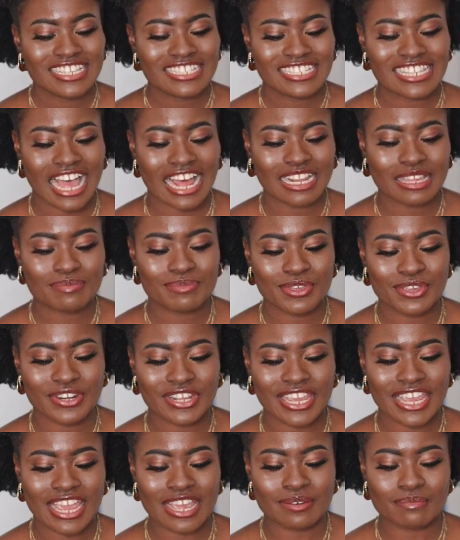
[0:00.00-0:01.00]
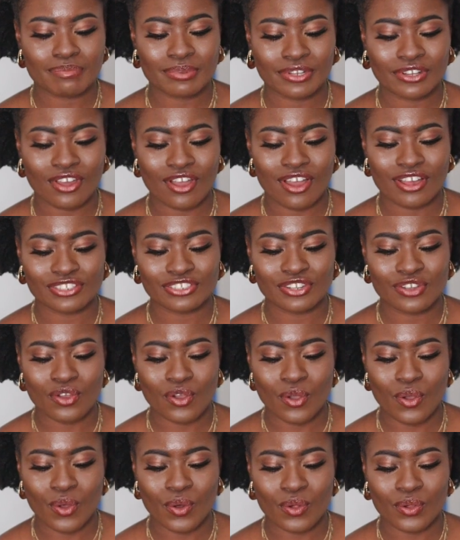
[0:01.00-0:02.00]
Sally Beauty and Blonde
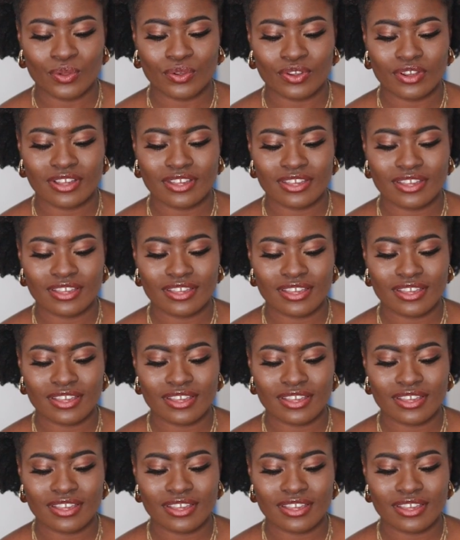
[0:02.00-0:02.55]
Gold,